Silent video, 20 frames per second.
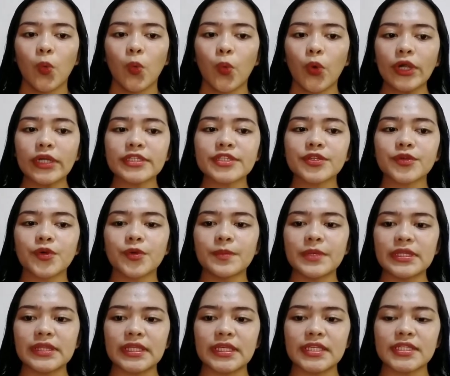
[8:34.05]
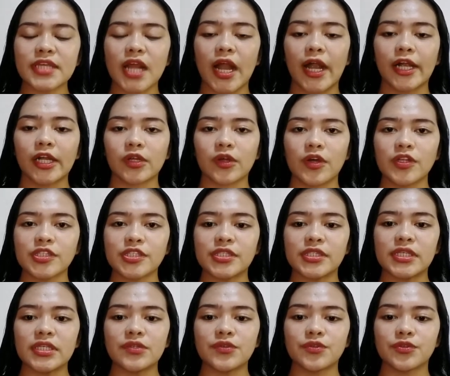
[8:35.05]
works committees are
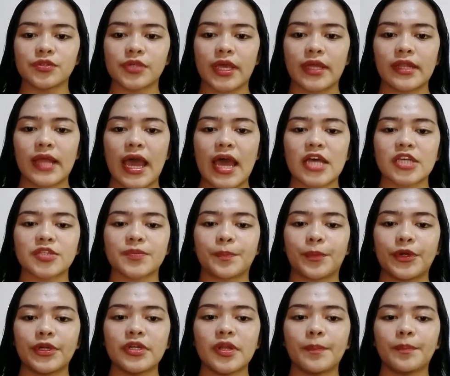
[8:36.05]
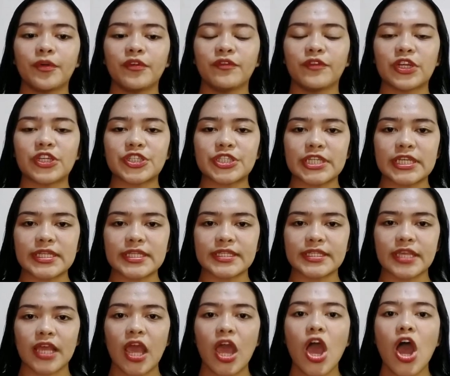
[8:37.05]
constituted as per the
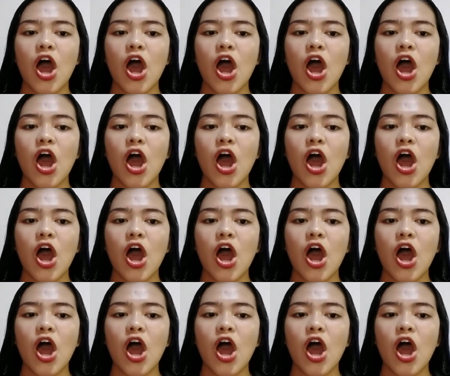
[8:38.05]
provisions